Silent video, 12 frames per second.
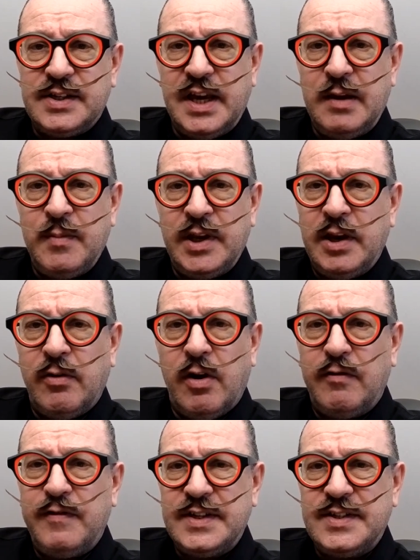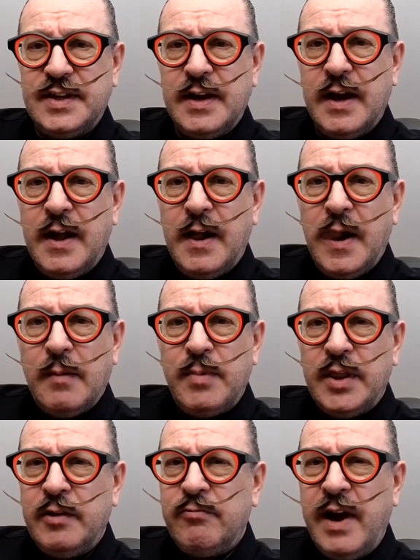scheme in your office,
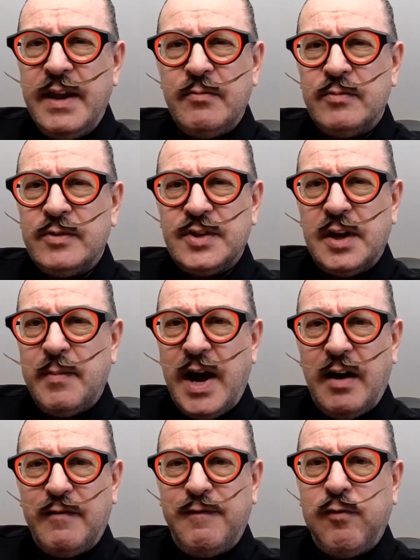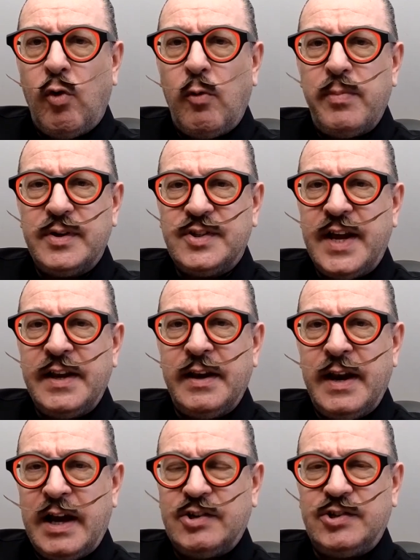but the rate was at about 4%
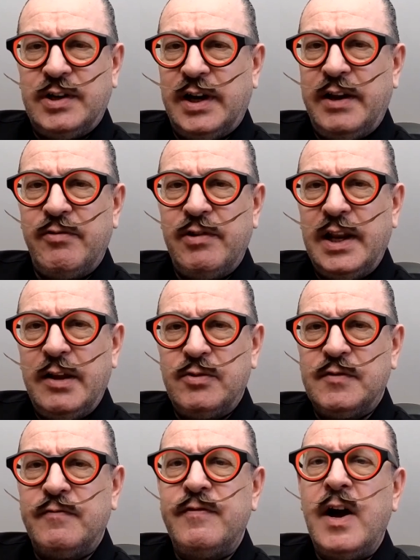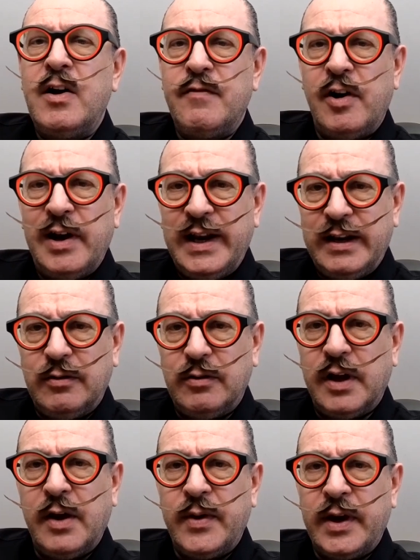nationally. Really, there was very, very little
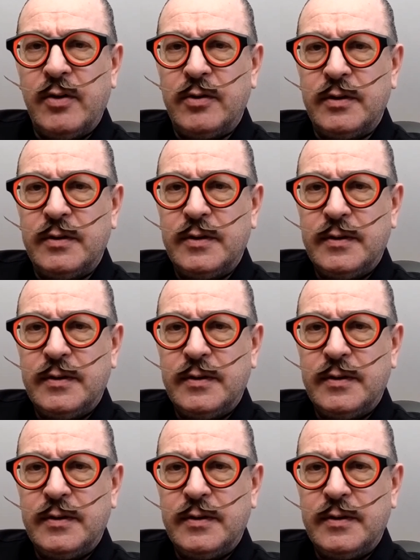going on.